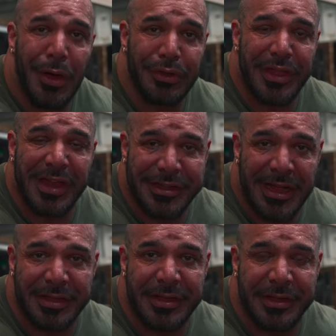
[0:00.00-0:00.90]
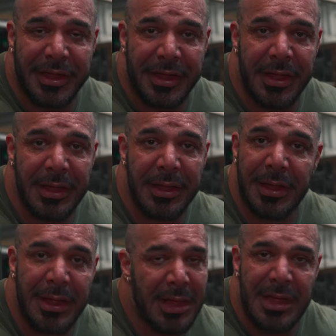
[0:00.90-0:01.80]
on the intensity.
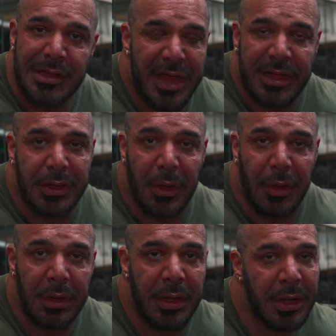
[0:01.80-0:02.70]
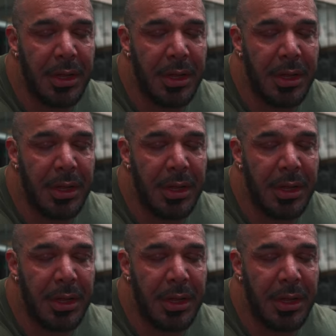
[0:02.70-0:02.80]
That's all.